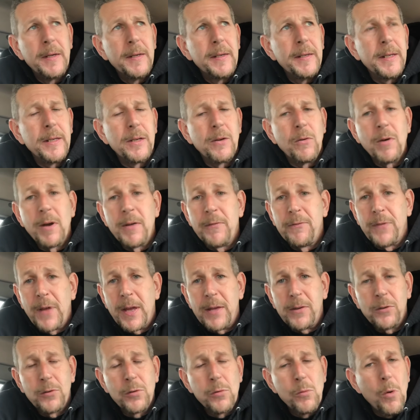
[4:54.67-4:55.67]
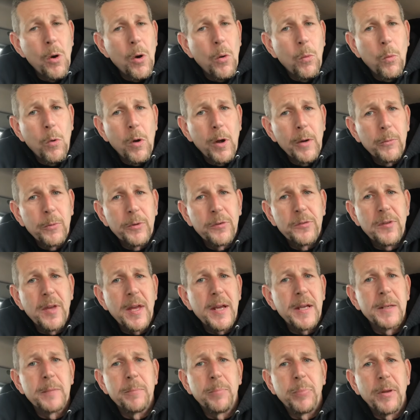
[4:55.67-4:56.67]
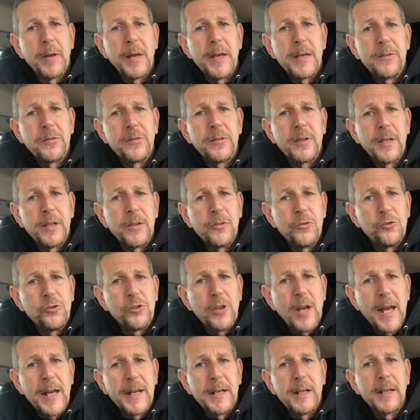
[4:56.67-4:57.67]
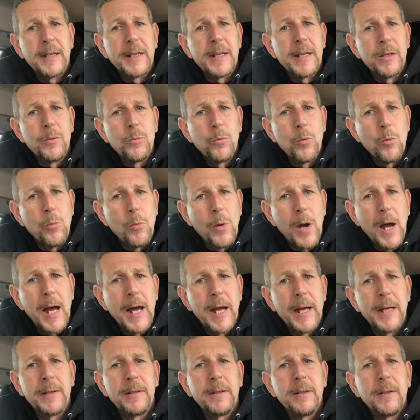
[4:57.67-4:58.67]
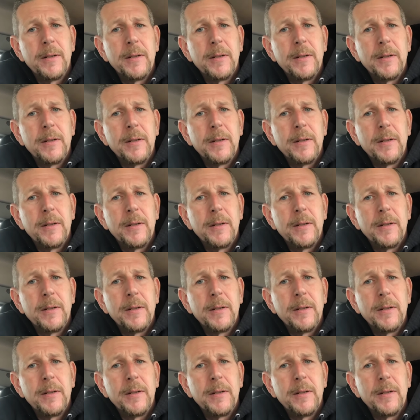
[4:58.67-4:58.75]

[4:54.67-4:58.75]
Event 201 was taking place in China, in Wuhan,